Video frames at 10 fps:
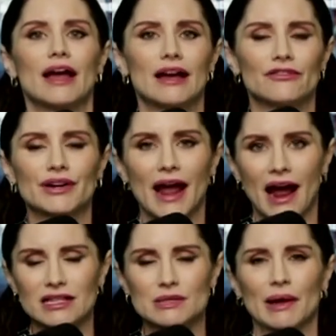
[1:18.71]
every
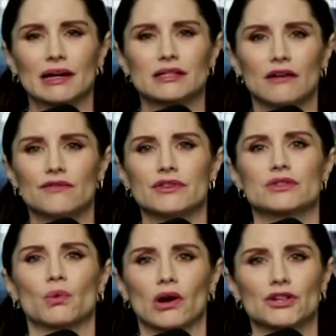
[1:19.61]
aspect of
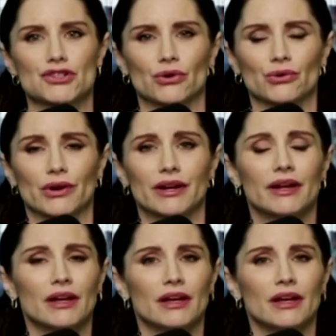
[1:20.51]
this war on children.